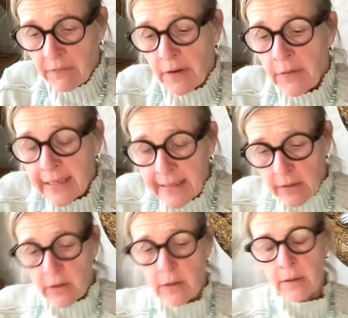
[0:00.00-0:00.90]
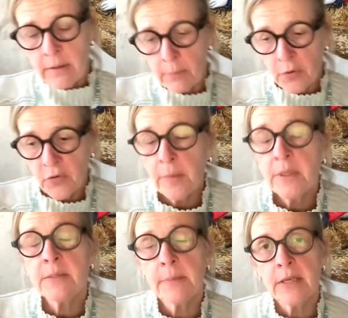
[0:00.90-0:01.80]
very clear
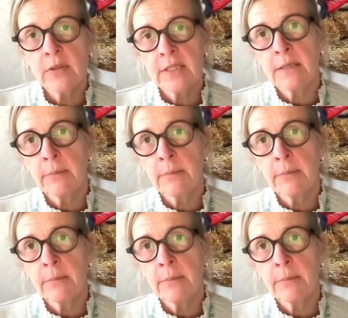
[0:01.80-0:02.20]
performance metrics in